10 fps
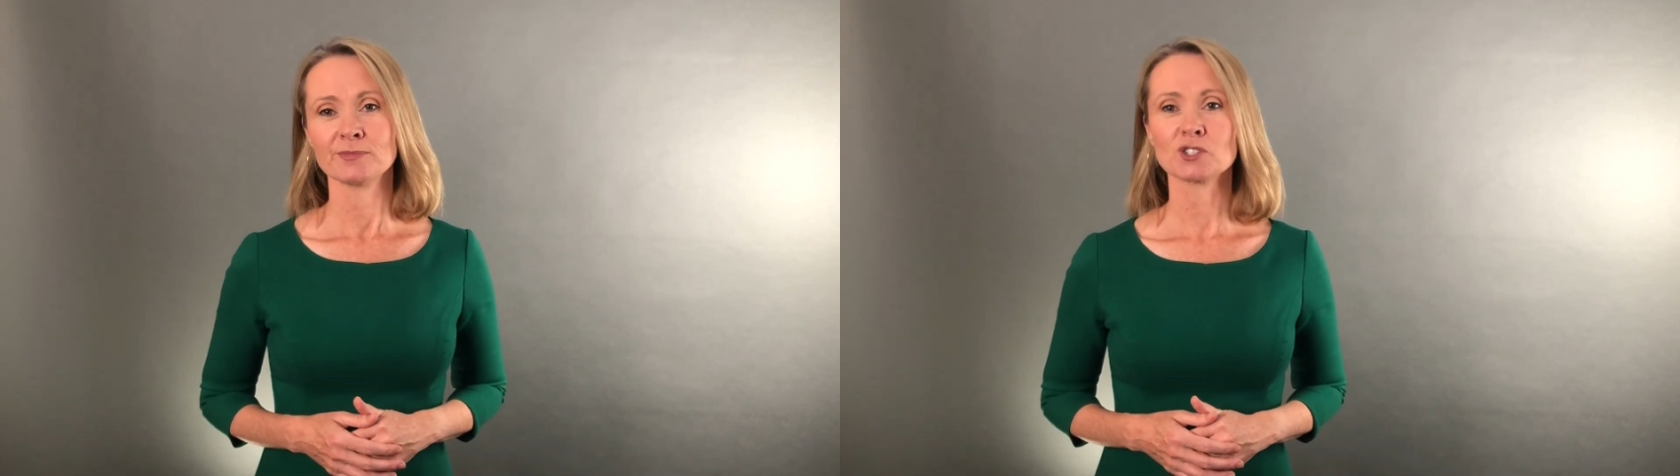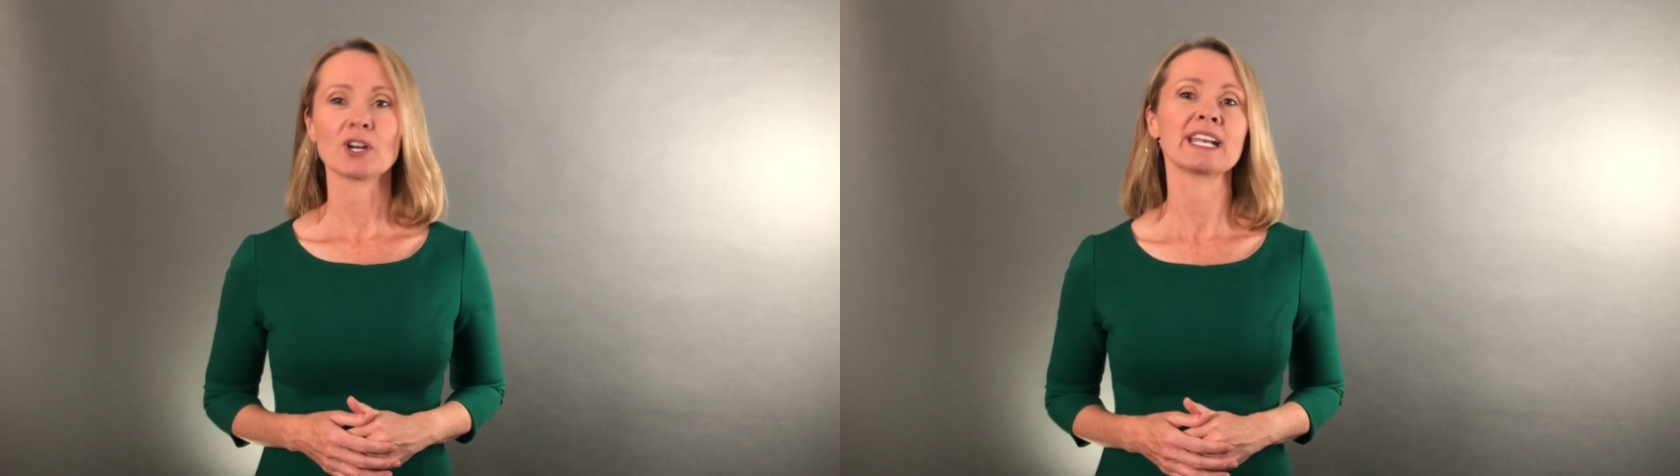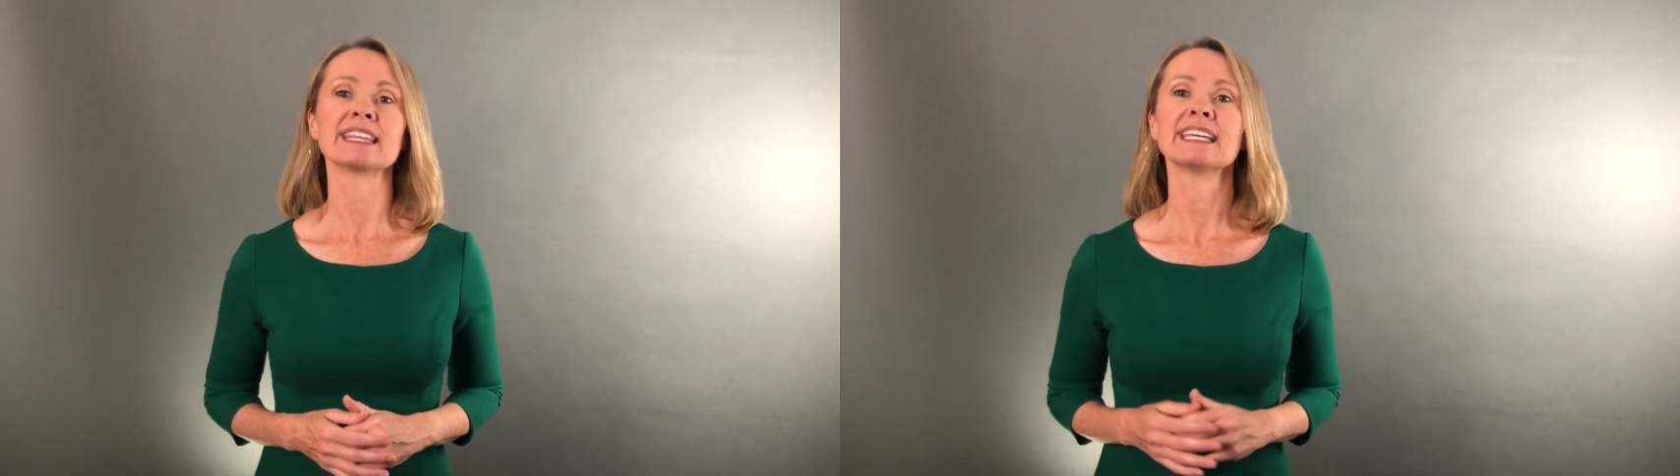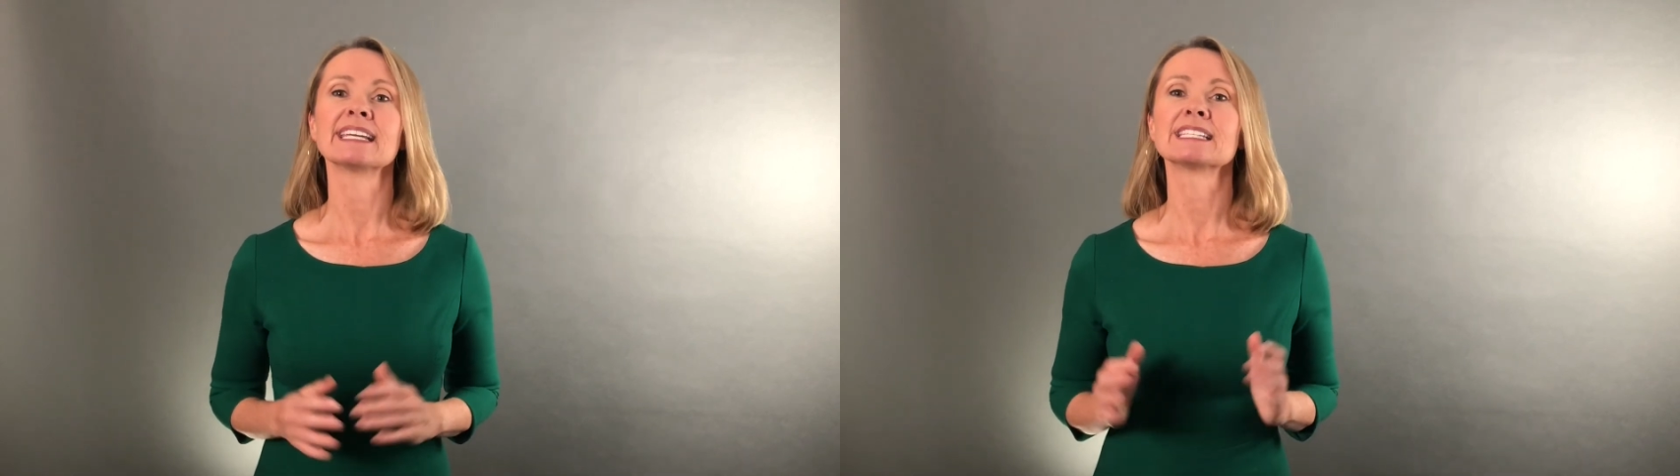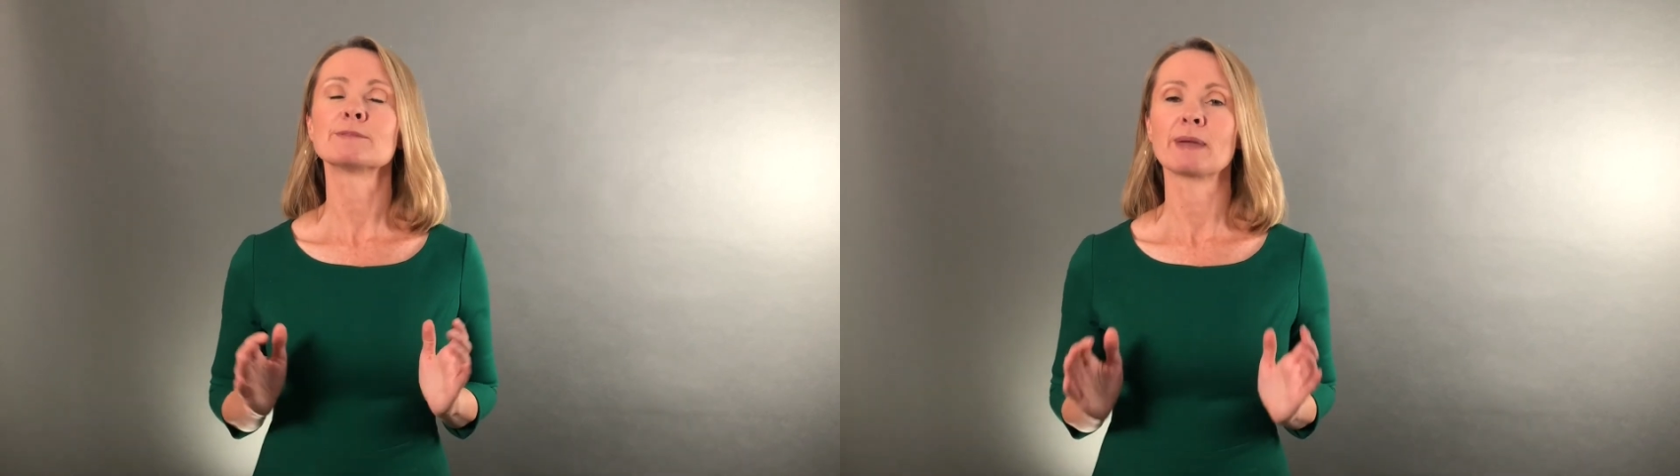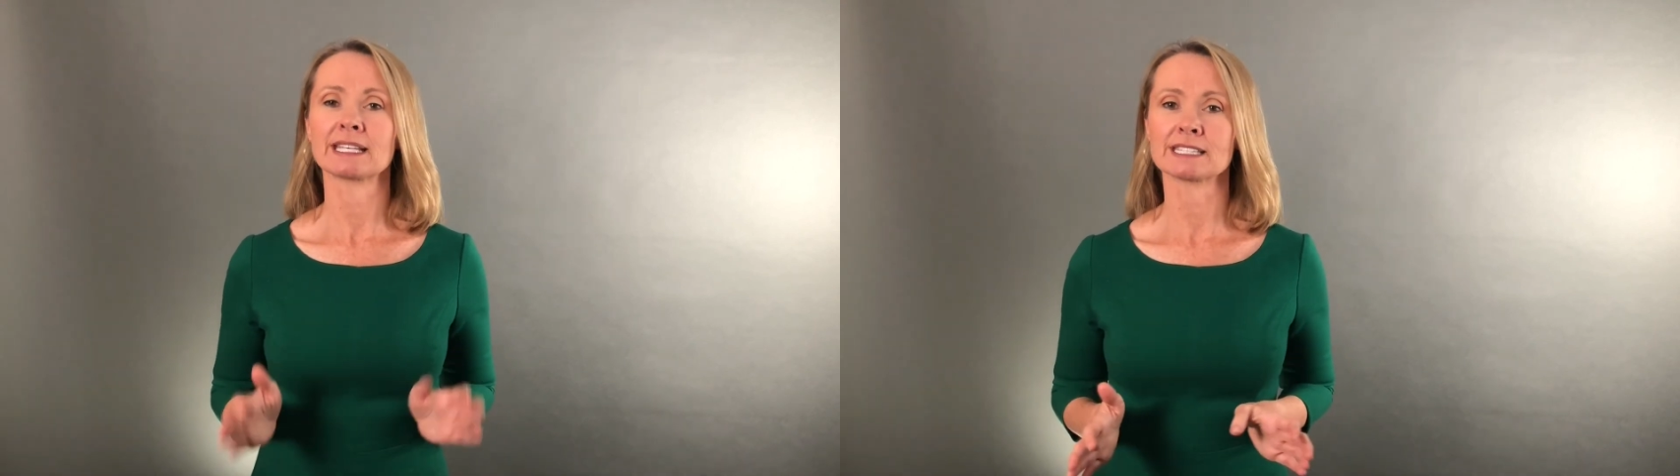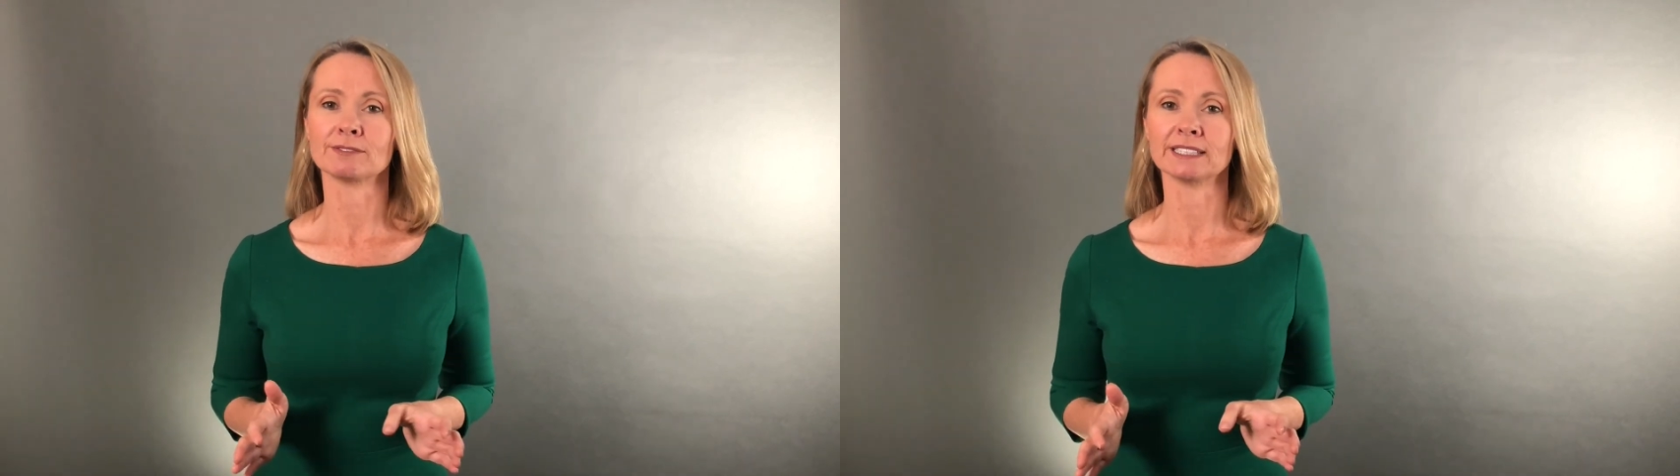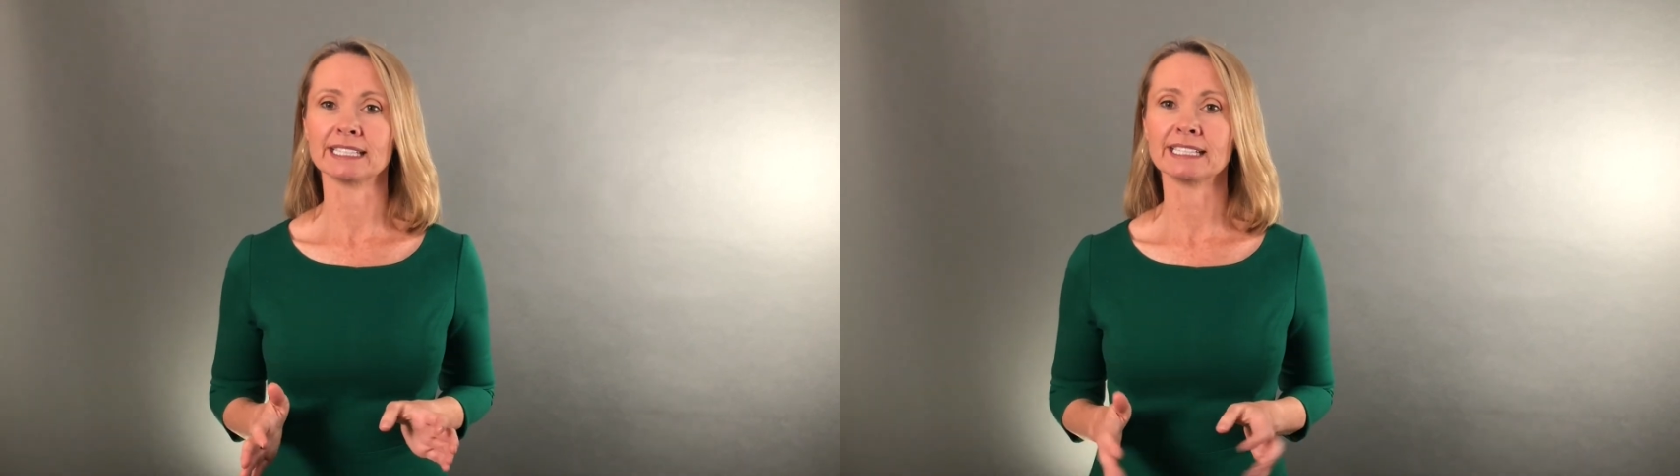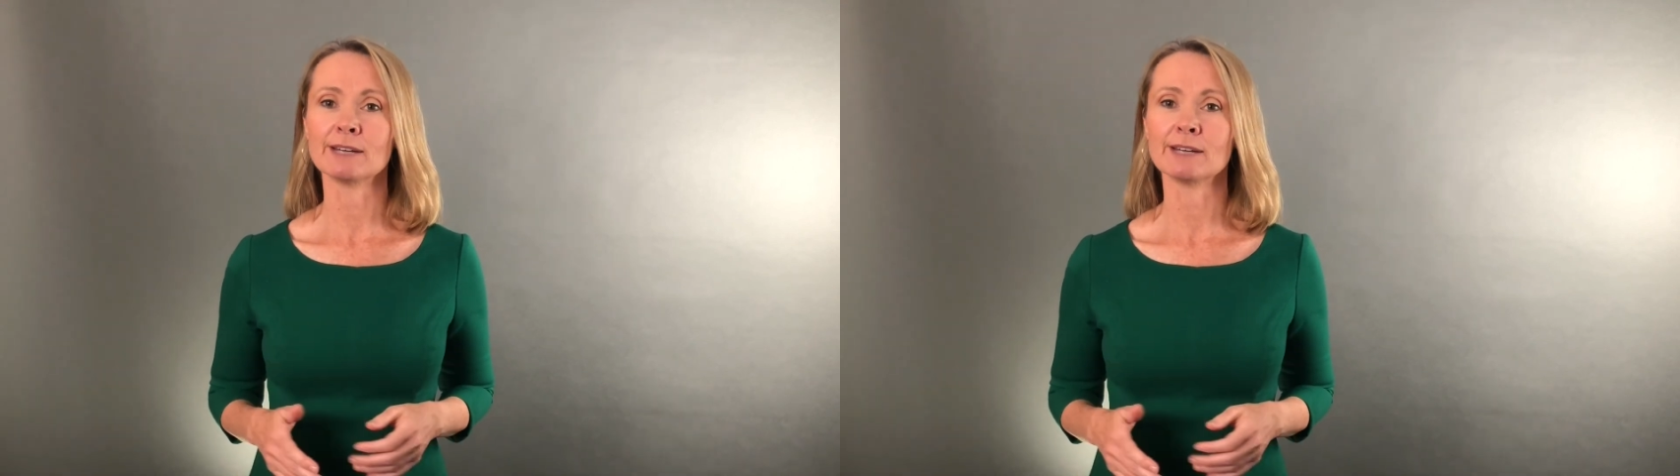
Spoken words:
Try to think expansively